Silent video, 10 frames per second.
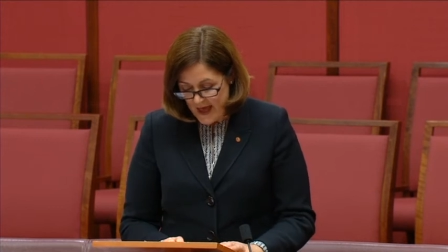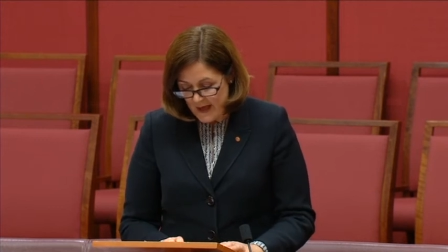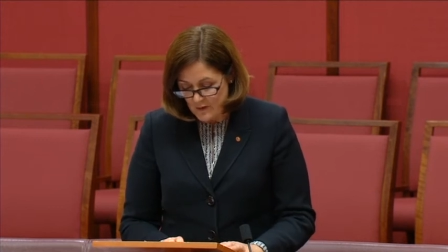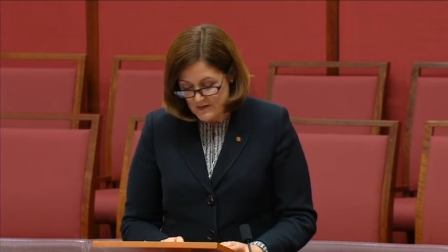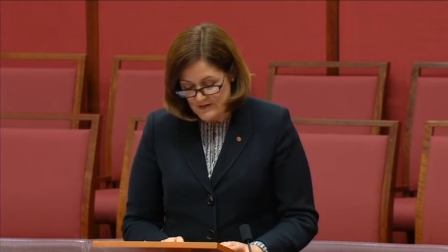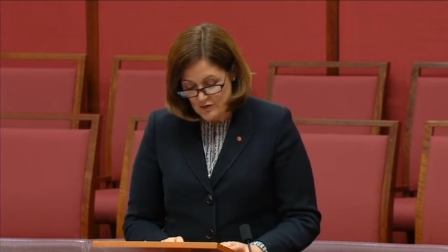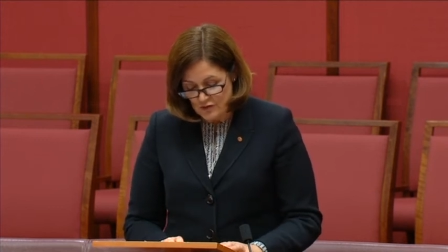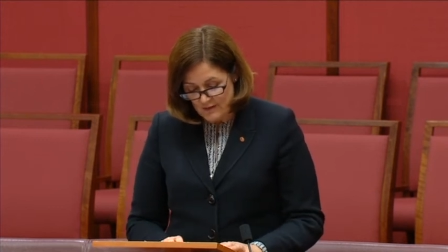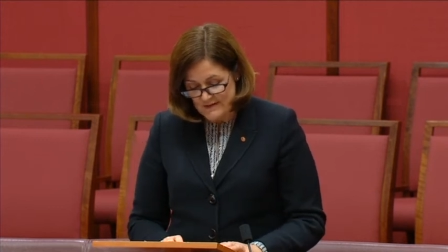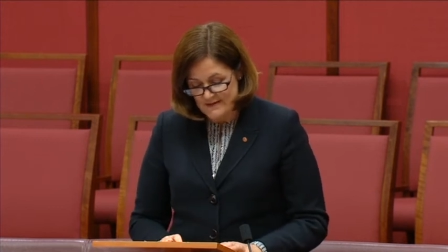and also
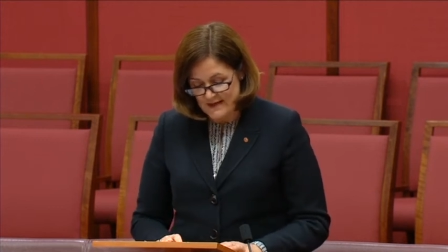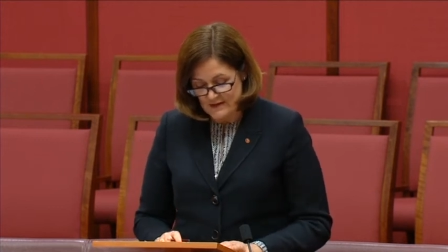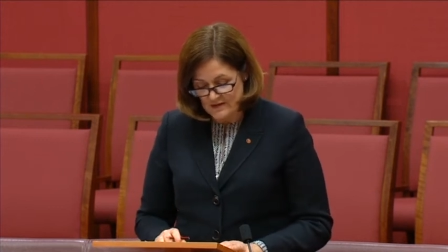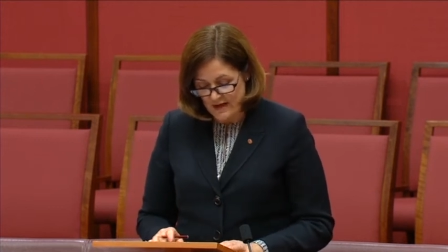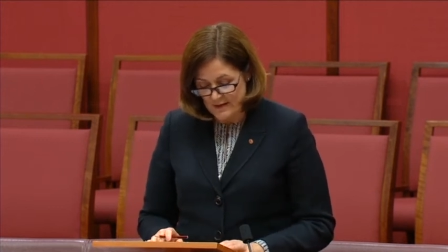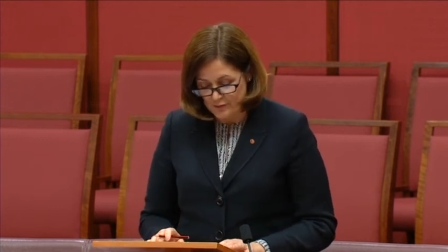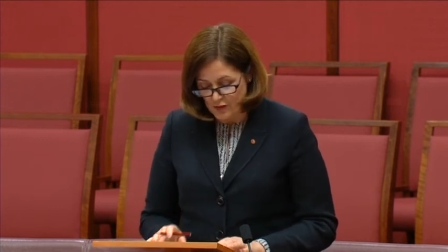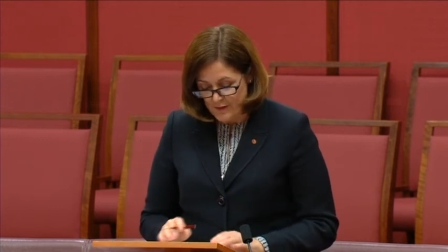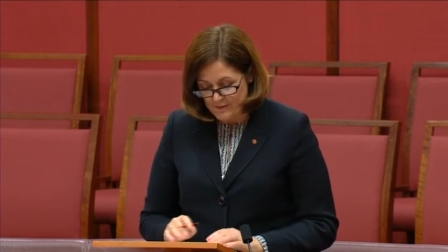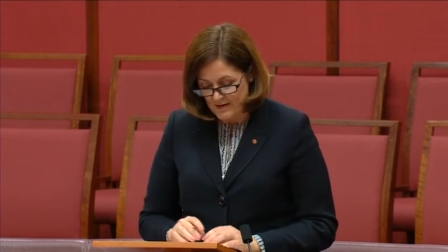not send an
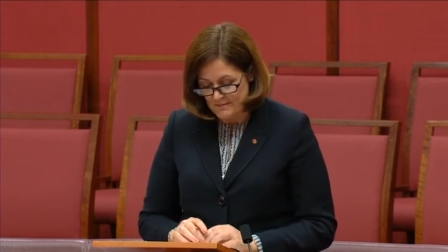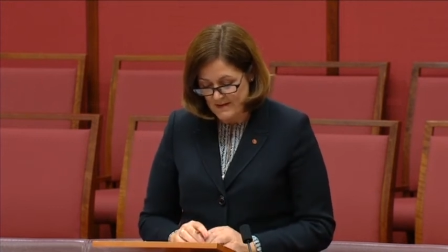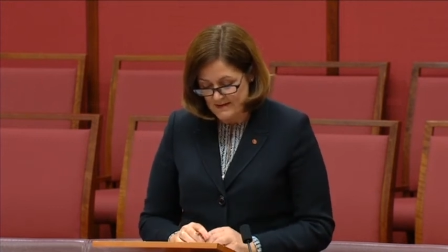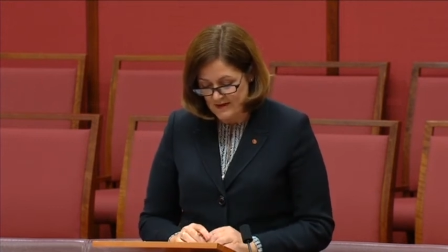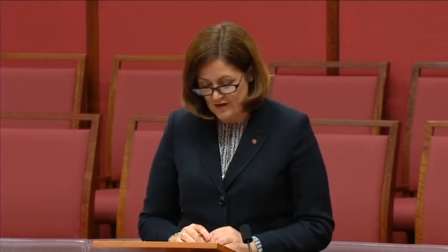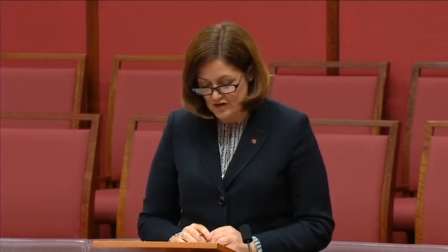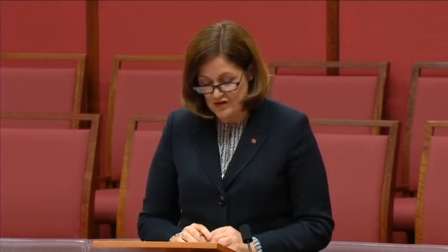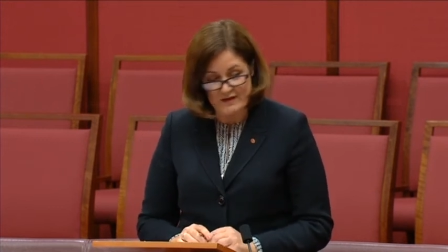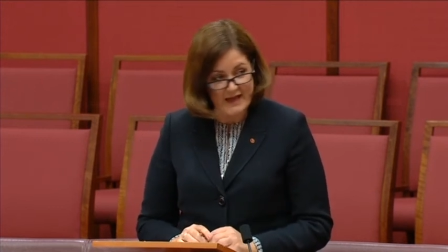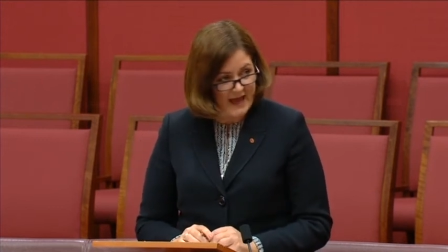appropriate message
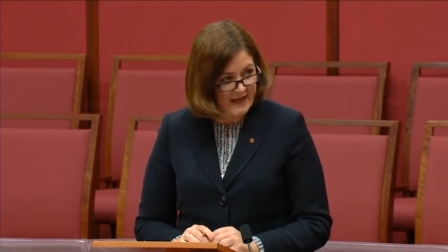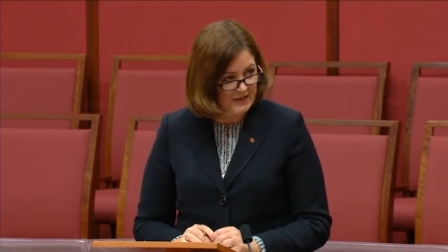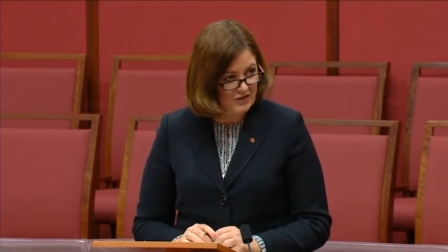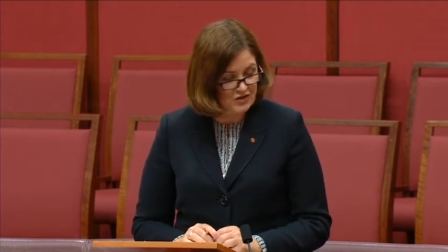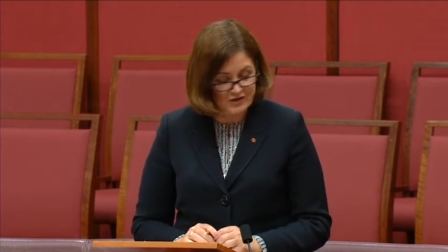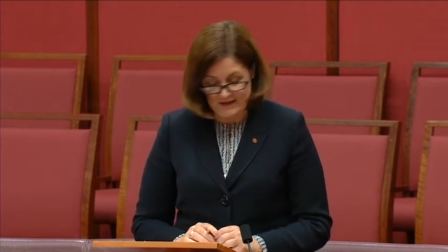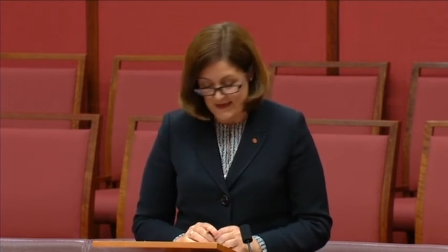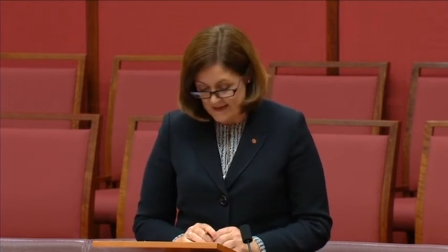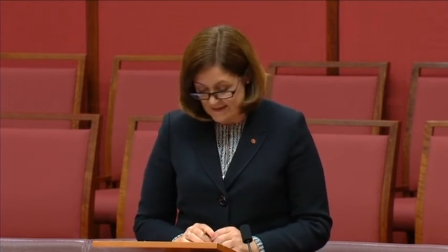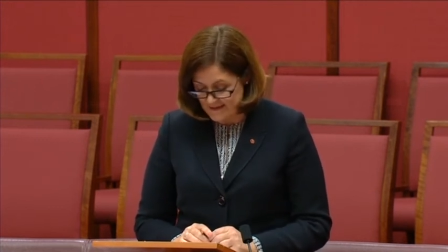to the aged
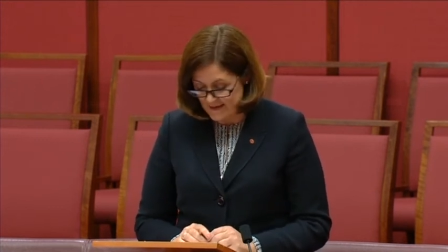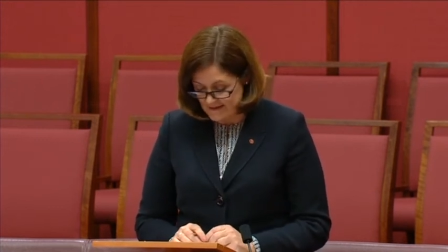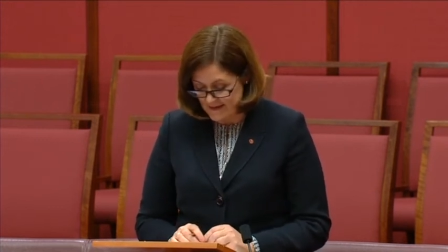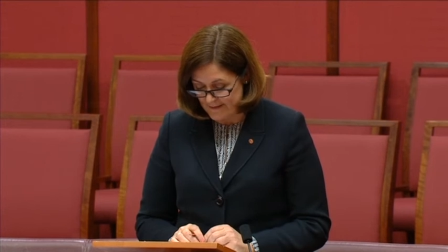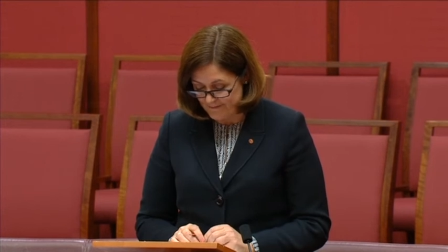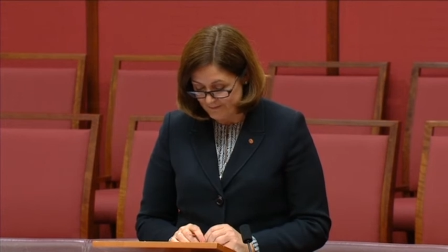care sector.